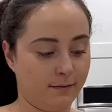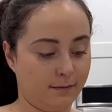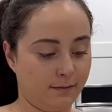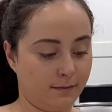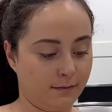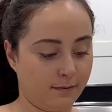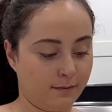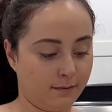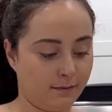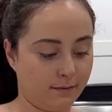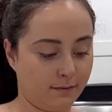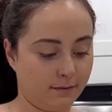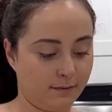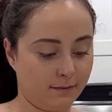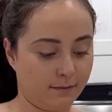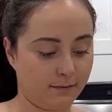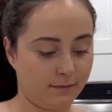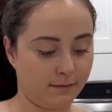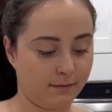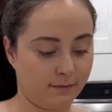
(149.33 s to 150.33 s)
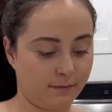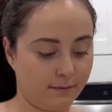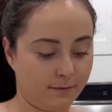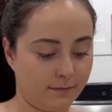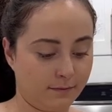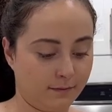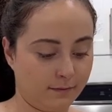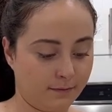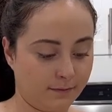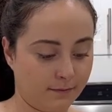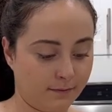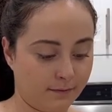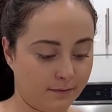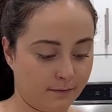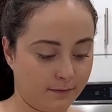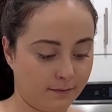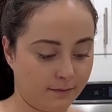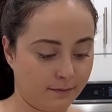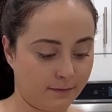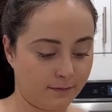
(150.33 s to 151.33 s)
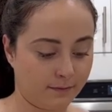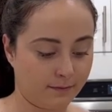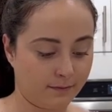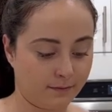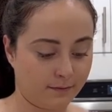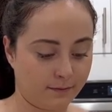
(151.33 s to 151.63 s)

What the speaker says: [no speech]